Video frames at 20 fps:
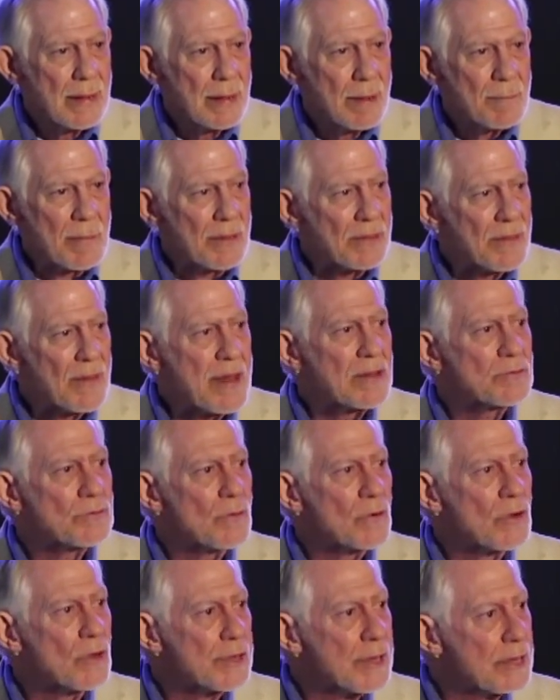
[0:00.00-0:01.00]
I mean, things
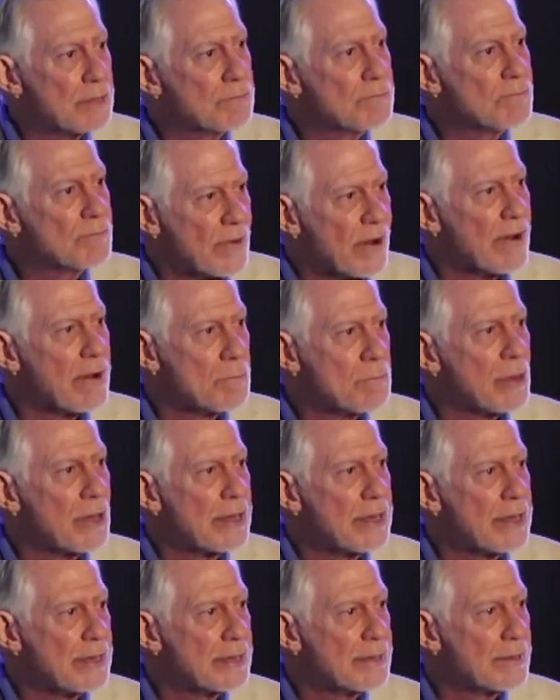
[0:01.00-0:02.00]
were looking very
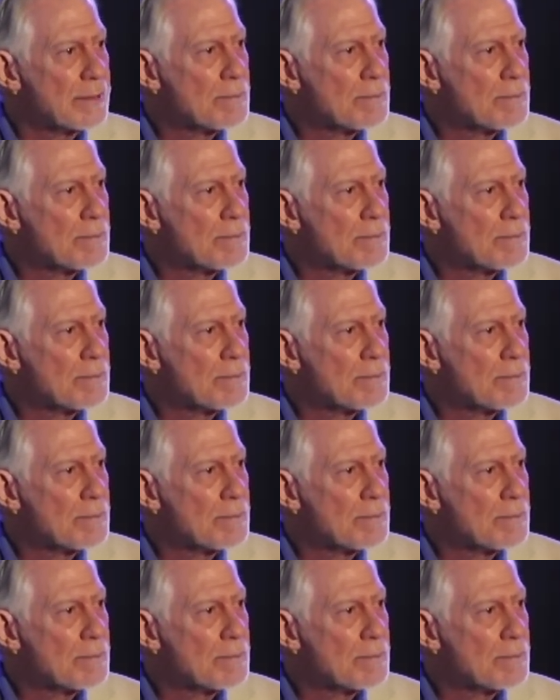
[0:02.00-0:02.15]
bleak.